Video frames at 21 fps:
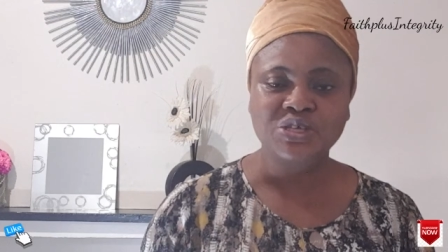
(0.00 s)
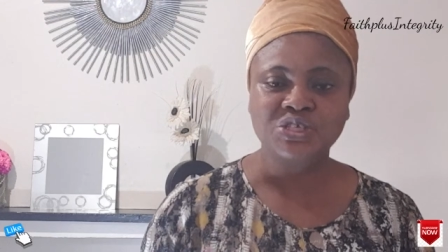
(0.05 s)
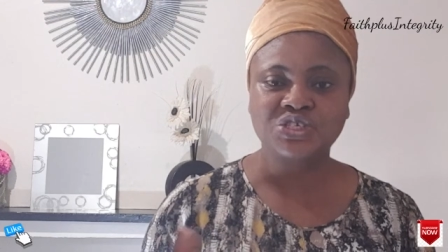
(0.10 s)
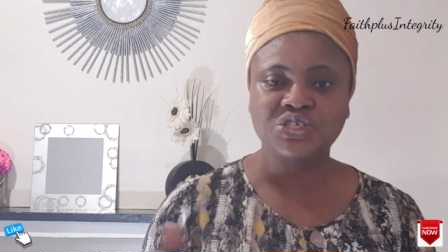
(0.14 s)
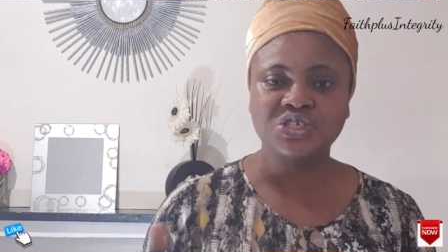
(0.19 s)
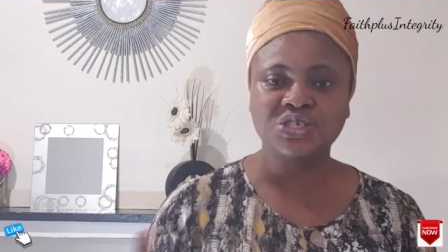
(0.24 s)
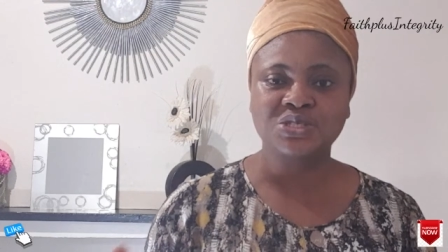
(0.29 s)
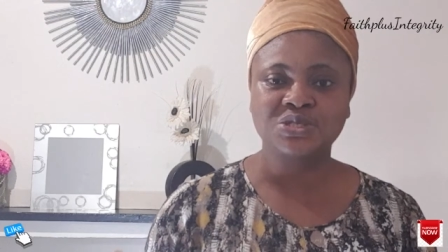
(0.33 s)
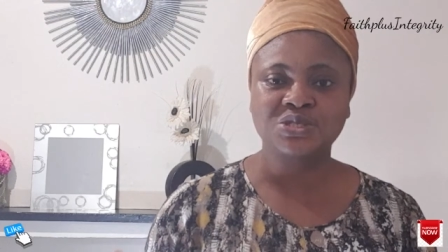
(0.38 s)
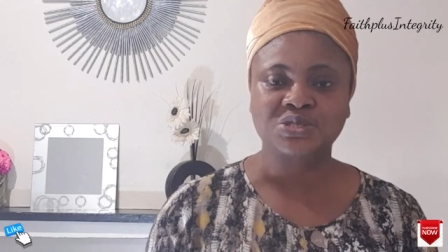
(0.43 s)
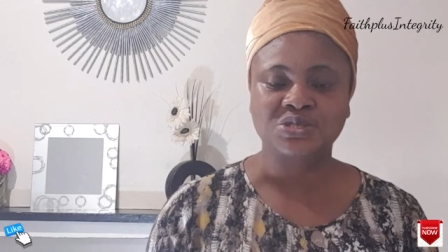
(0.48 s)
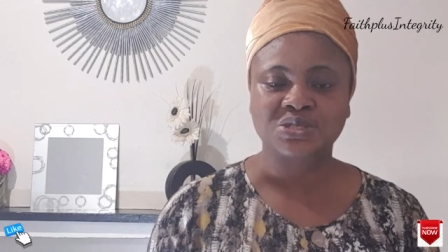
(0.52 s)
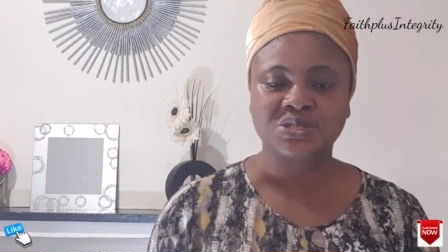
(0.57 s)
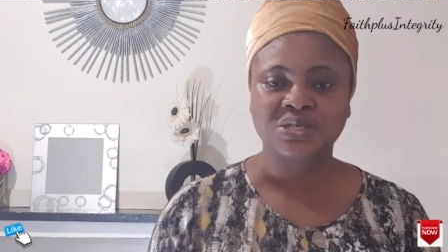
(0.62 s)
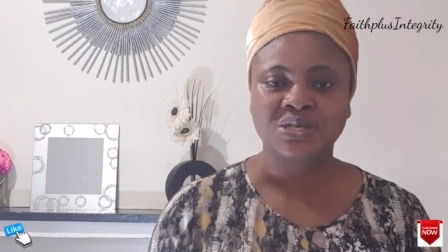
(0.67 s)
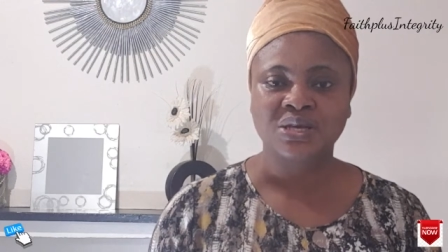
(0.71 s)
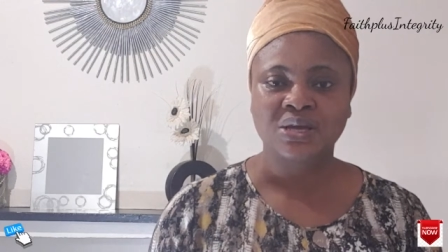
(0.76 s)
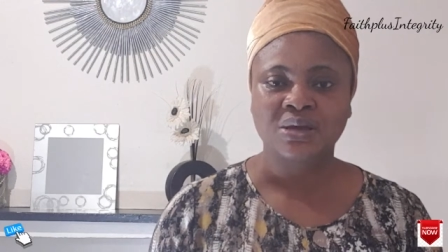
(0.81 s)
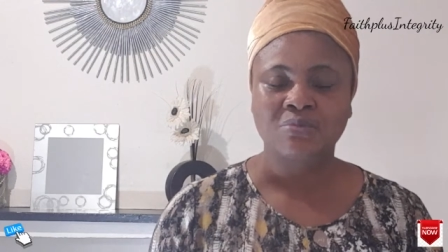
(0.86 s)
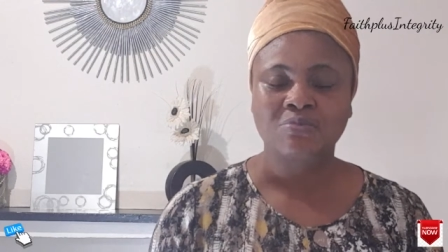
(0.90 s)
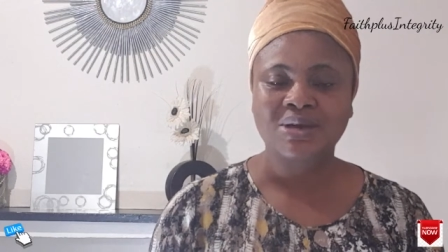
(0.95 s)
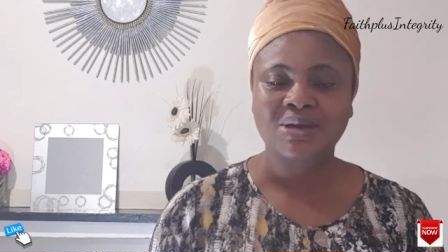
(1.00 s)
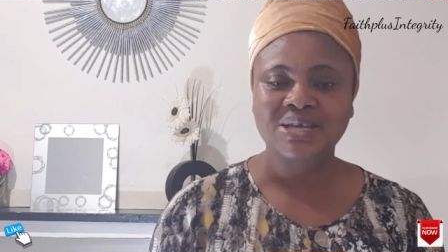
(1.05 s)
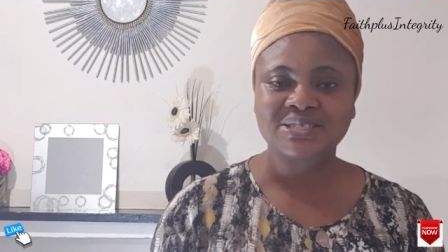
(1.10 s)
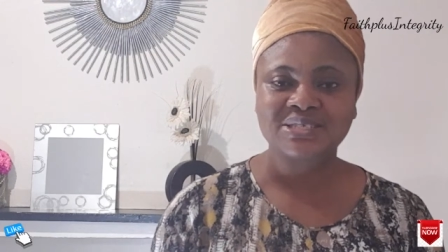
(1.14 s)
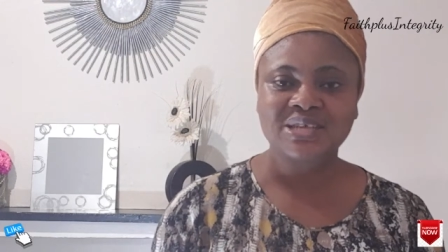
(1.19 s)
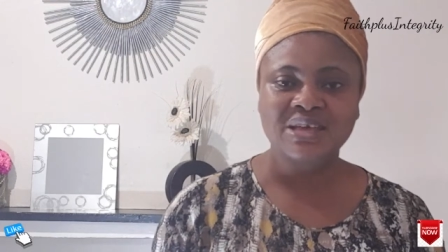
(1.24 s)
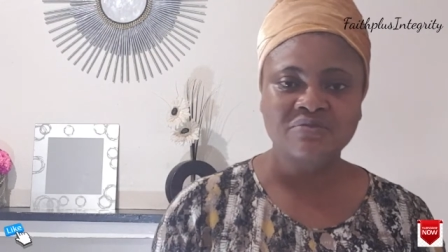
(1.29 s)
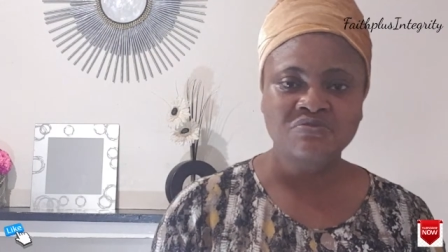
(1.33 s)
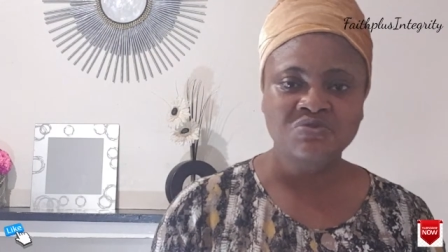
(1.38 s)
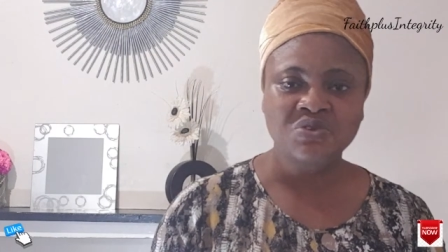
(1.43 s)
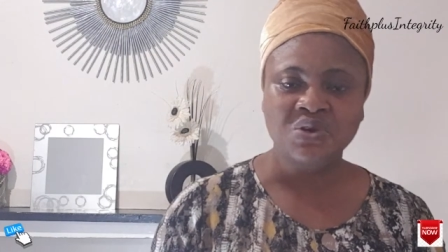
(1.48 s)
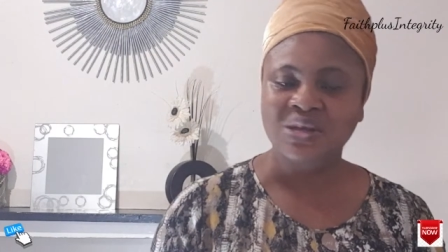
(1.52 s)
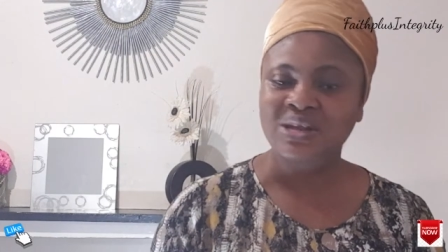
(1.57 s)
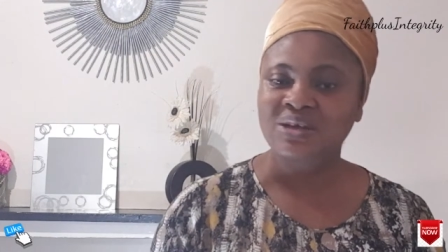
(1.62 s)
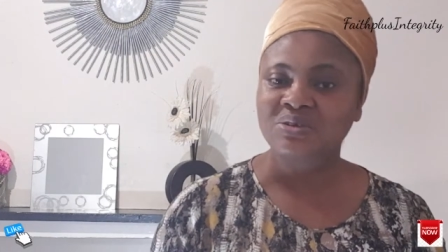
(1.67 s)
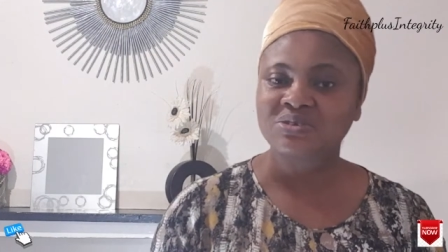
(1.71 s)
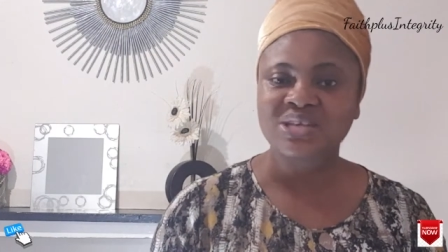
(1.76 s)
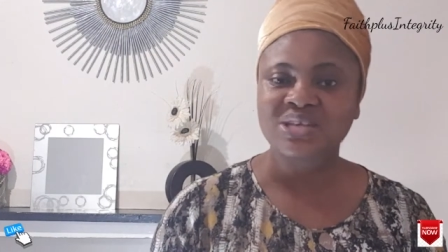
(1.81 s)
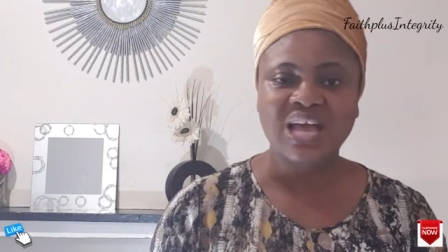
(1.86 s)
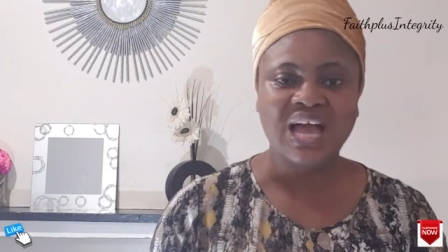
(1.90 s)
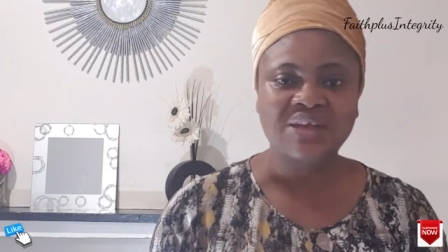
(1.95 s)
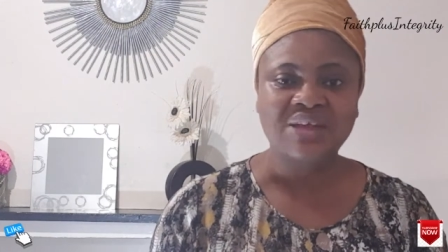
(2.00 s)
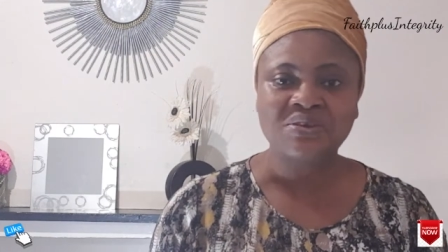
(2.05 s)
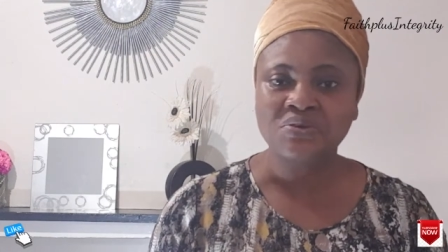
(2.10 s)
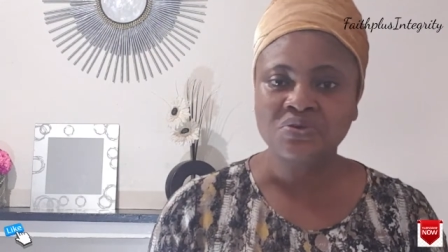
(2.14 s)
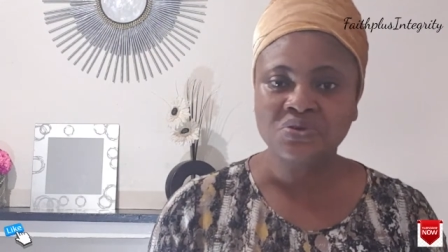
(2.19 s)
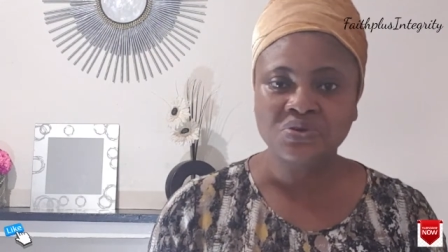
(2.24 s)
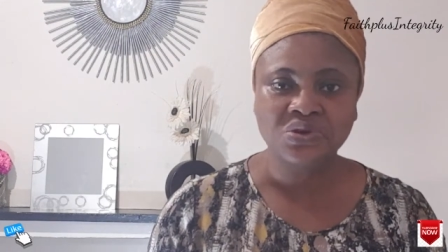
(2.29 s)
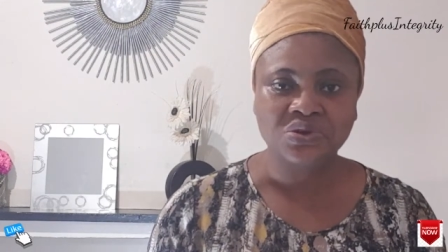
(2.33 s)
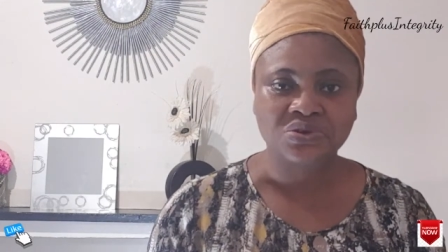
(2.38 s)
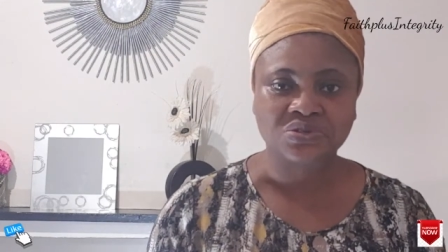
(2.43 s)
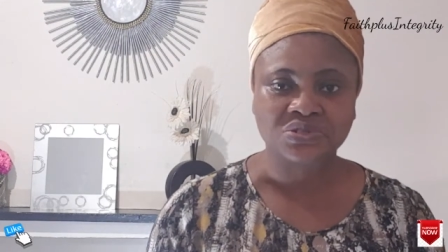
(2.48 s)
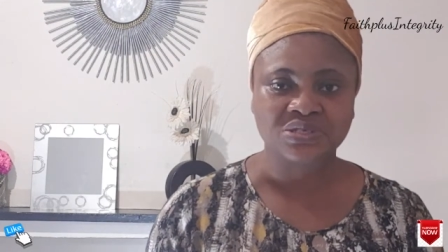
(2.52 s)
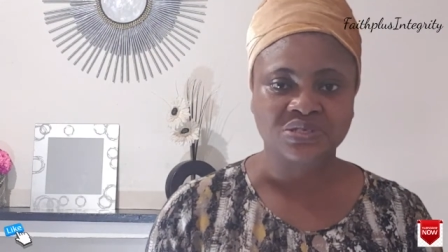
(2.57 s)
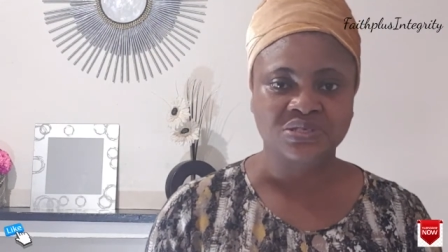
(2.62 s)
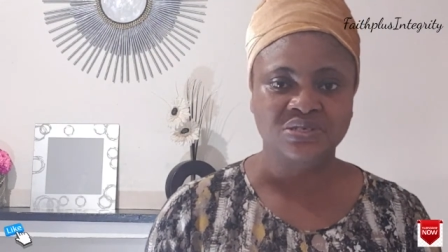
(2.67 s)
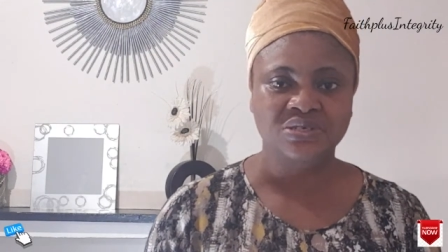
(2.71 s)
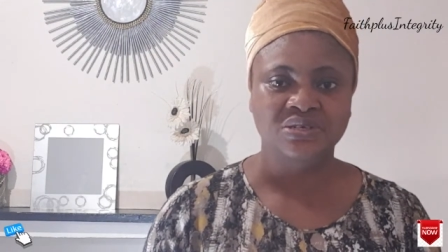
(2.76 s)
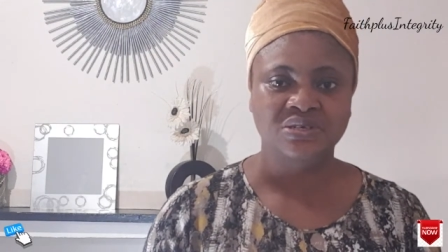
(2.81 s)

me Jesus, my Savior, and I'll say, I know you not.